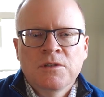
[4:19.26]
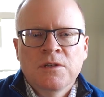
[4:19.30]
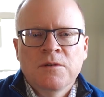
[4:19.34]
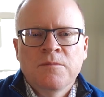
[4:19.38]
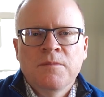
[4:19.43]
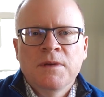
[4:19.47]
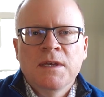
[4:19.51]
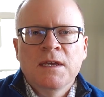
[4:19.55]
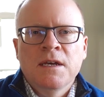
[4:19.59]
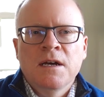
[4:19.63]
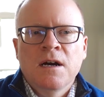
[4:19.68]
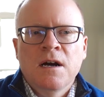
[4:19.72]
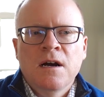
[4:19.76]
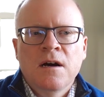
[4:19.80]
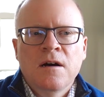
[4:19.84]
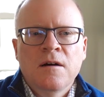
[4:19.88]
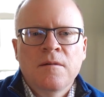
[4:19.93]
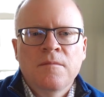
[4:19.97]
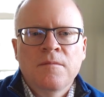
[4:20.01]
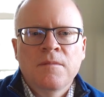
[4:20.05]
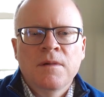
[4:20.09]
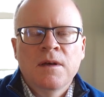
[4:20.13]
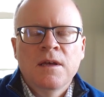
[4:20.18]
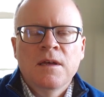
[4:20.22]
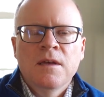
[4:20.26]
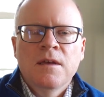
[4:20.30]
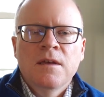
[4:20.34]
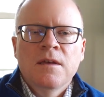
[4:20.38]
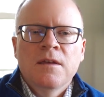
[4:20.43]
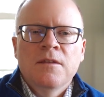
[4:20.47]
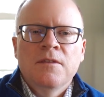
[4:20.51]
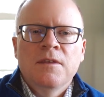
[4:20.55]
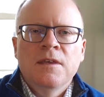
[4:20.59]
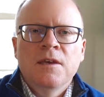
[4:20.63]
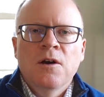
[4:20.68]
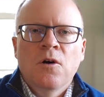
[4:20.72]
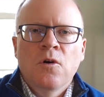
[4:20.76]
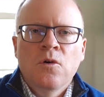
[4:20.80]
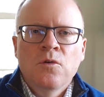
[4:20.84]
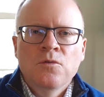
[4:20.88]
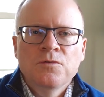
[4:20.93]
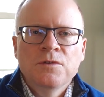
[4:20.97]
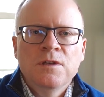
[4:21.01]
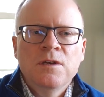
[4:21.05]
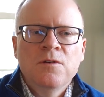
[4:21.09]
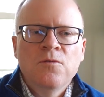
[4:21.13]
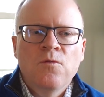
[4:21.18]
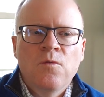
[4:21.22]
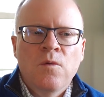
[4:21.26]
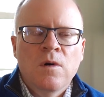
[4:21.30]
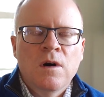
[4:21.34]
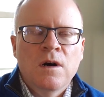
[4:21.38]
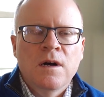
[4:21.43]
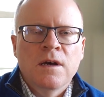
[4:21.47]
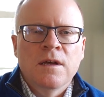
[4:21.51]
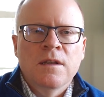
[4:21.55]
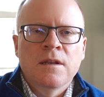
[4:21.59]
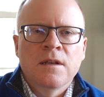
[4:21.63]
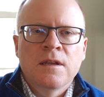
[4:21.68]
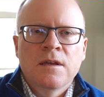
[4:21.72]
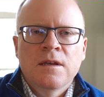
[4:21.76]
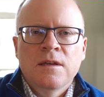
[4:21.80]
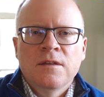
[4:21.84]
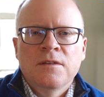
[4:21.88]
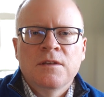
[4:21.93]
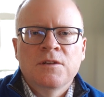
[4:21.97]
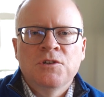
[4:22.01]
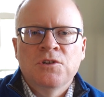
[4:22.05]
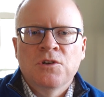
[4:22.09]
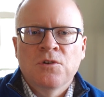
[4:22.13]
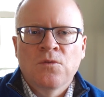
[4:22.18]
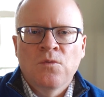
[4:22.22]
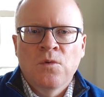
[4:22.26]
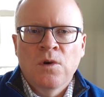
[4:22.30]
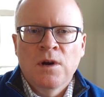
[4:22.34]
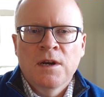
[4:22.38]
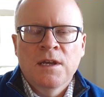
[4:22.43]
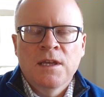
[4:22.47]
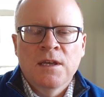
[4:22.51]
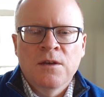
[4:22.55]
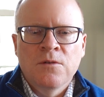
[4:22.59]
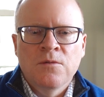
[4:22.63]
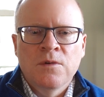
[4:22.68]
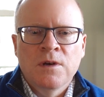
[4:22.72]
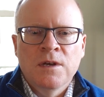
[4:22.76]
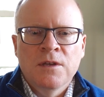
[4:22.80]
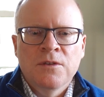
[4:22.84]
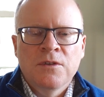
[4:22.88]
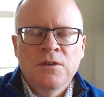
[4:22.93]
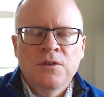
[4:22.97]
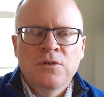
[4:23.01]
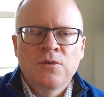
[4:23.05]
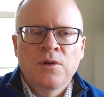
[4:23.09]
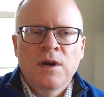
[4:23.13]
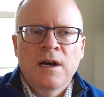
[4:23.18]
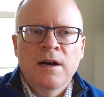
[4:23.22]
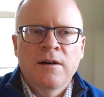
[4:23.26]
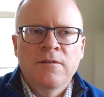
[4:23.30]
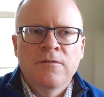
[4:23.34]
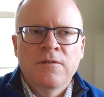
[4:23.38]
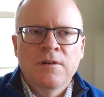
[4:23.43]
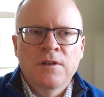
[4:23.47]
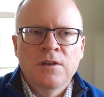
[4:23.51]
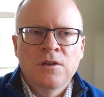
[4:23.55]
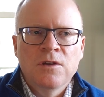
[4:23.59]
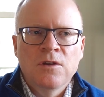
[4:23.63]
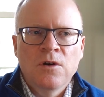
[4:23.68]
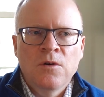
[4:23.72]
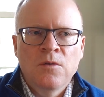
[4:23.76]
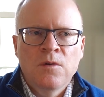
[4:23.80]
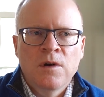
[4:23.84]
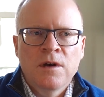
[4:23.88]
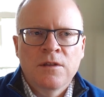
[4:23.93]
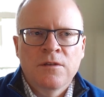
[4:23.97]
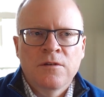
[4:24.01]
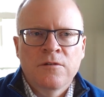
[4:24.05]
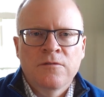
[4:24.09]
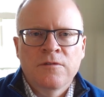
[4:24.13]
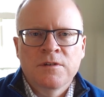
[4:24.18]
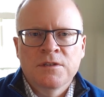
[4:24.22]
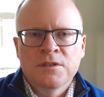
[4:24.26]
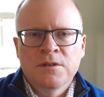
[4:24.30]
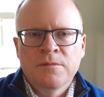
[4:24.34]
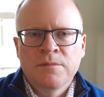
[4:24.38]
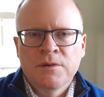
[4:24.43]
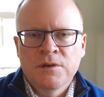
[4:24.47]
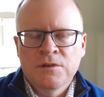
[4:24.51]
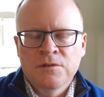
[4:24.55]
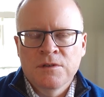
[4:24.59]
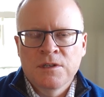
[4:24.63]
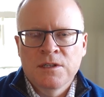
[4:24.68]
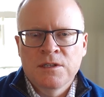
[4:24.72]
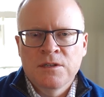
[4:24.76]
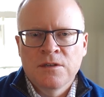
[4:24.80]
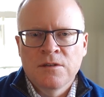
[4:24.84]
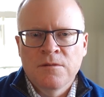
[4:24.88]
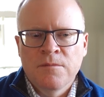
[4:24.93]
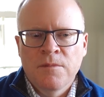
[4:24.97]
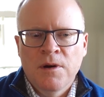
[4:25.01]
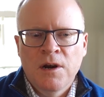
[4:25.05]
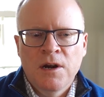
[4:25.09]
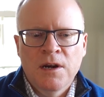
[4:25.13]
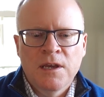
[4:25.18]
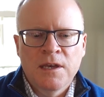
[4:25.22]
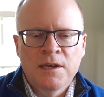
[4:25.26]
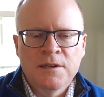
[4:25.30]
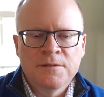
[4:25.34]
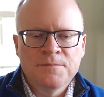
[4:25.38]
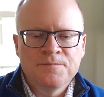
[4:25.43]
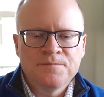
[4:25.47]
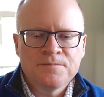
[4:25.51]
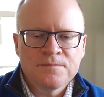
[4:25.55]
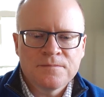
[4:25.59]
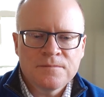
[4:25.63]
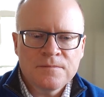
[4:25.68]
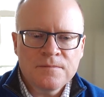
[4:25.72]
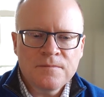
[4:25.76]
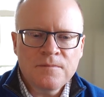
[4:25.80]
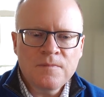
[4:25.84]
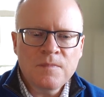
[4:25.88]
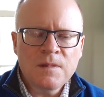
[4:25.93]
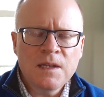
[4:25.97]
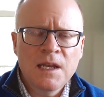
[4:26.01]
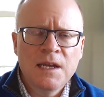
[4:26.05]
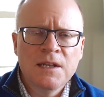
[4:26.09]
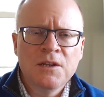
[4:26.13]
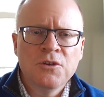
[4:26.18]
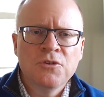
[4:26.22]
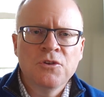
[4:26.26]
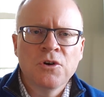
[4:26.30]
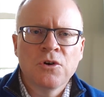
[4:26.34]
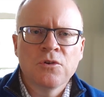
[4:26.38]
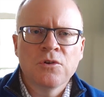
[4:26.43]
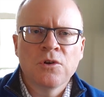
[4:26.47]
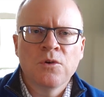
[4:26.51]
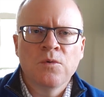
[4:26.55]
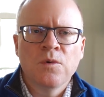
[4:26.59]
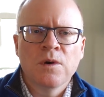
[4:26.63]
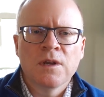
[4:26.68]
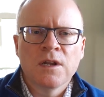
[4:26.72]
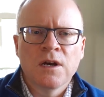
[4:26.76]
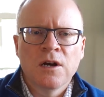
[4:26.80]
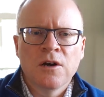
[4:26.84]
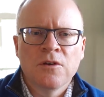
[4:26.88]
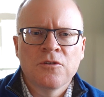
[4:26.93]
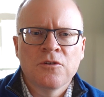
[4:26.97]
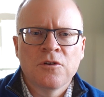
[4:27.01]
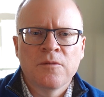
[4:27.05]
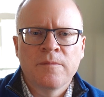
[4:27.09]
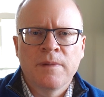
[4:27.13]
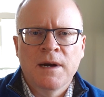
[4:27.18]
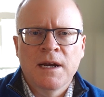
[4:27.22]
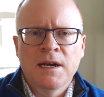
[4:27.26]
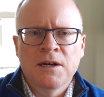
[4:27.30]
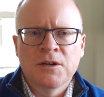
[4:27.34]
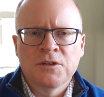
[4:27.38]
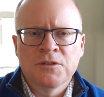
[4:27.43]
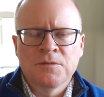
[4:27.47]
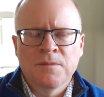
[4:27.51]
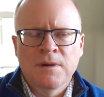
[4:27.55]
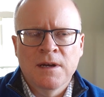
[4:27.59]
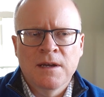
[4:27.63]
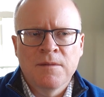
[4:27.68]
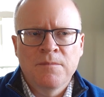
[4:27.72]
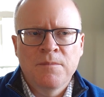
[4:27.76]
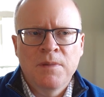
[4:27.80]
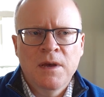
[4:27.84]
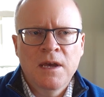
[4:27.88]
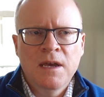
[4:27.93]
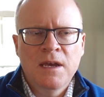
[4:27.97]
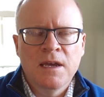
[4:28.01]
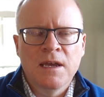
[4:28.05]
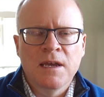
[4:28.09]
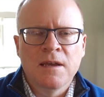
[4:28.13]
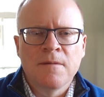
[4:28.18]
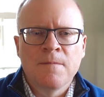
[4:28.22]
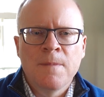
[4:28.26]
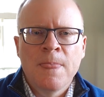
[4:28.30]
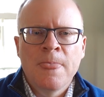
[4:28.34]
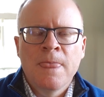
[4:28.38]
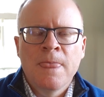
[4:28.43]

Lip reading: become the only one that you're working with. You have no other visibility to the market, and you don't know what other buyers might pay.